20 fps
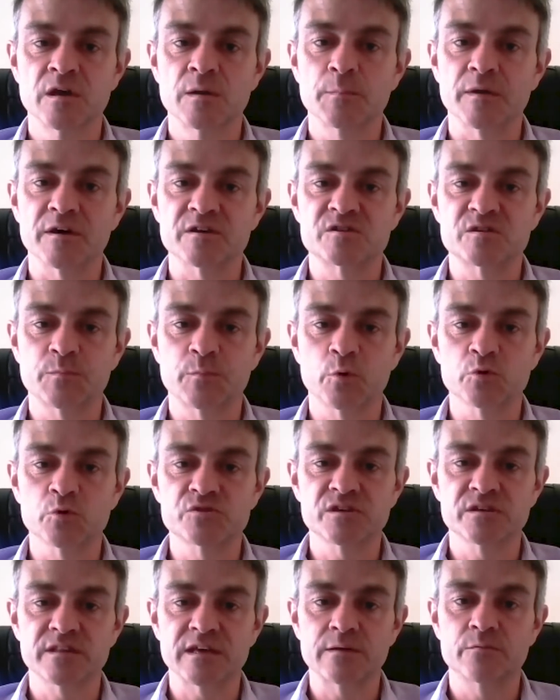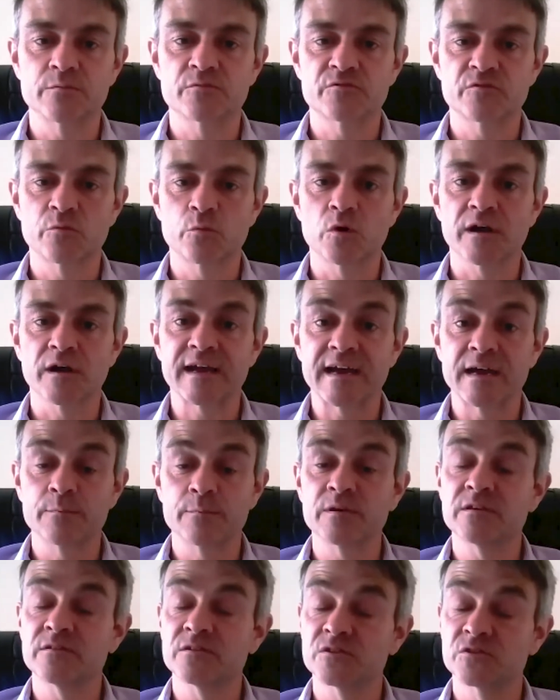by supporting them through what can
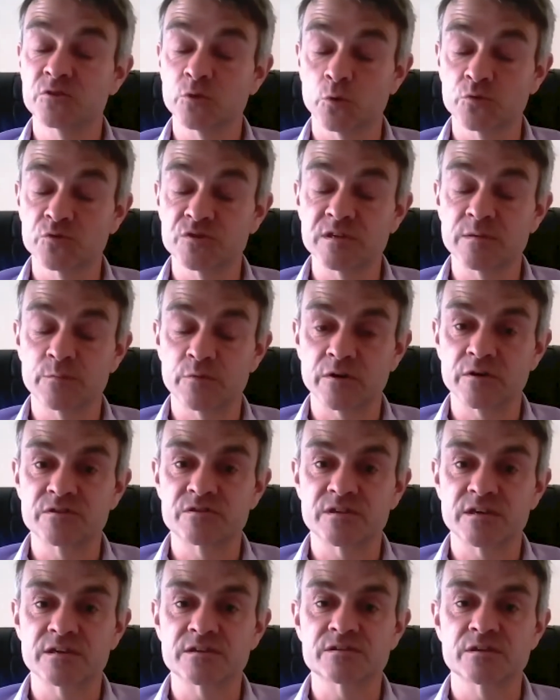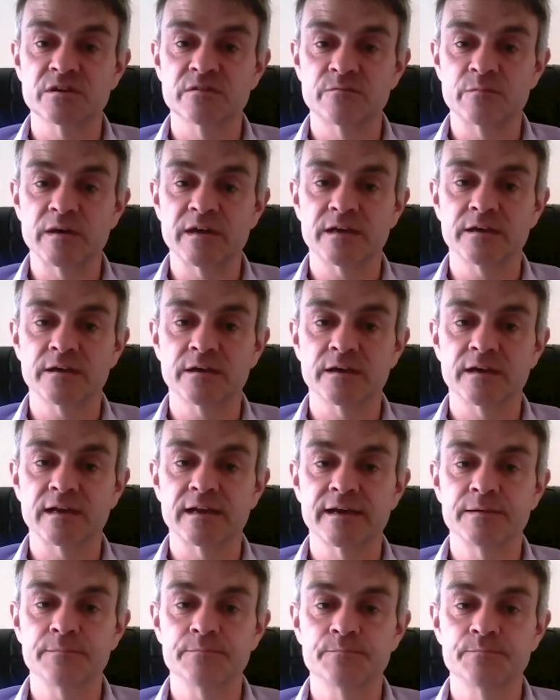be the daunting process of making a
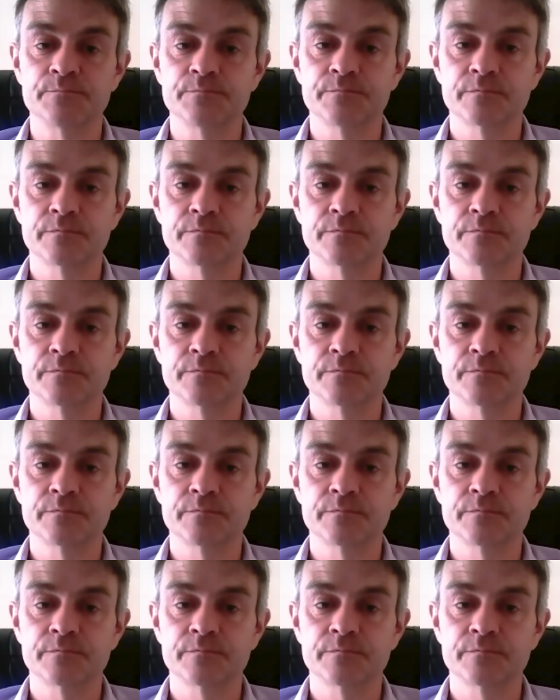claim.